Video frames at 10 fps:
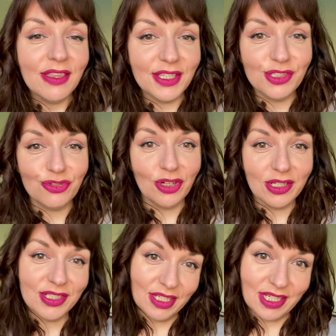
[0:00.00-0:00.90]
these
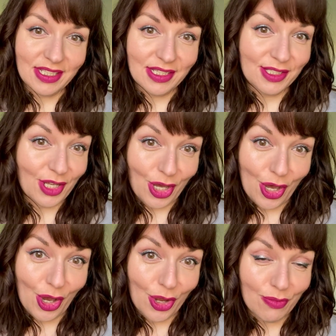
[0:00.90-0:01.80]
trial sizes at
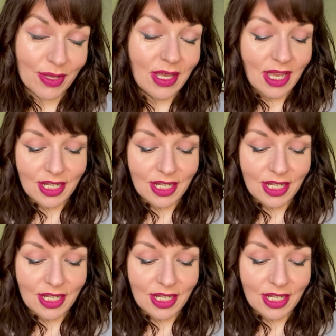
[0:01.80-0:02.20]
home.